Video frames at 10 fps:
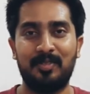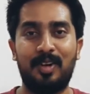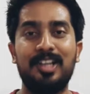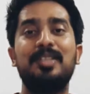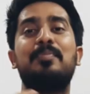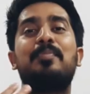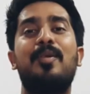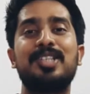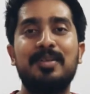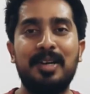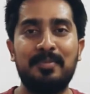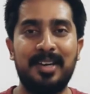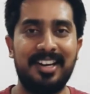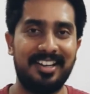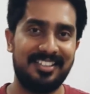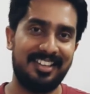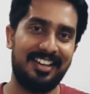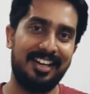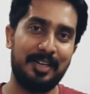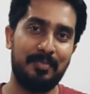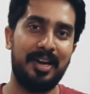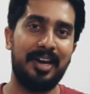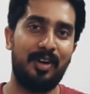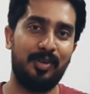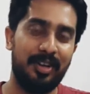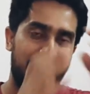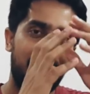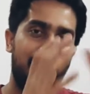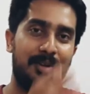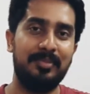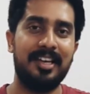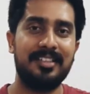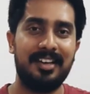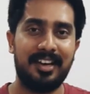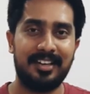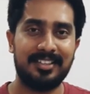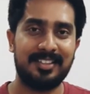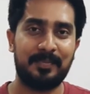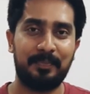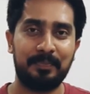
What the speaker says: are the possible meanings that I can bring out from these lines.